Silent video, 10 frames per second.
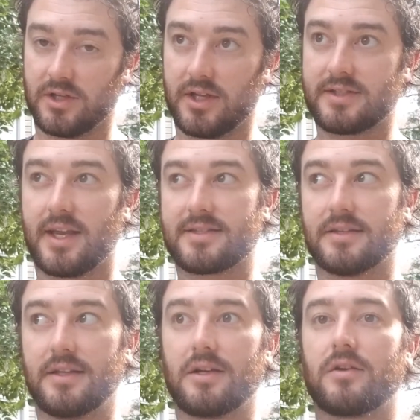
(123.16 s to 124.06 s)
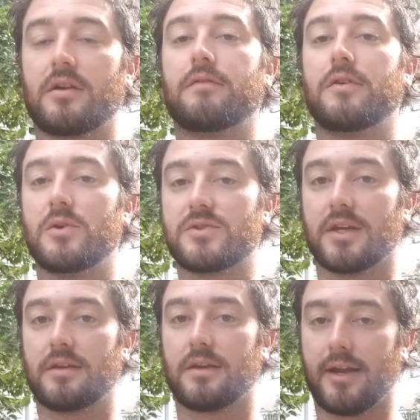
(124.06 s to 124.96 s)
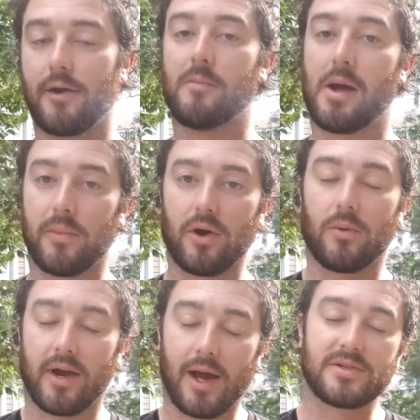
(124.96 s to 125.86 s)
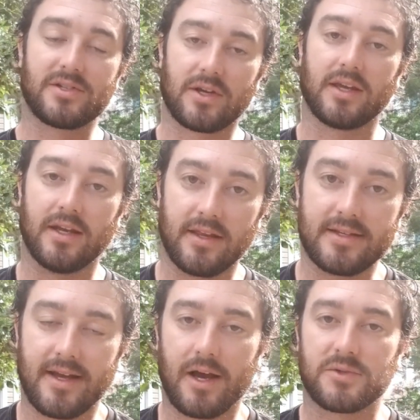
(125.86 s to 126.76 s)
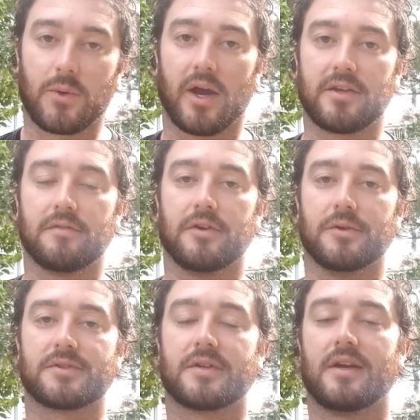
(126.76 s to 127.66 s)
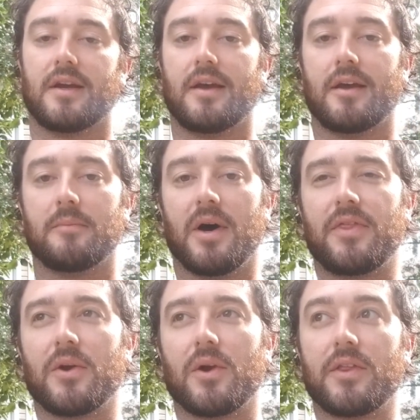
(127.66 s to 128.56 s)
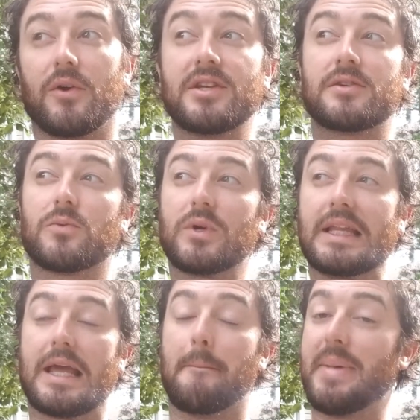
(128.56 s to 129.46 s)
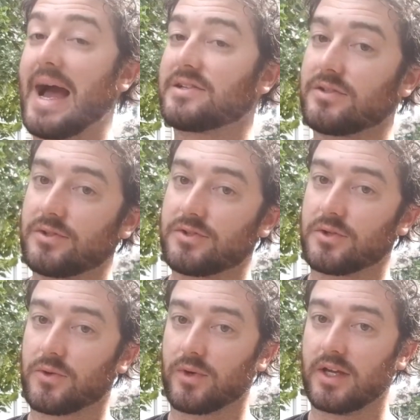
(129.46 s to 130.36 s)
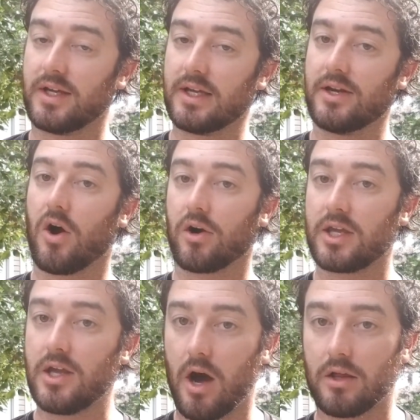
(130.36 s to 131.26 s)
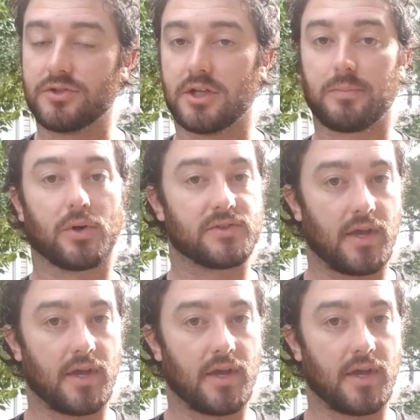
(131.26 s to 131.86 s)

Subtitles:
This gets a little confusing, and I remember when I was looking into this, I was quite confused. But there isn't really a bachelor's degree in archaeology per se.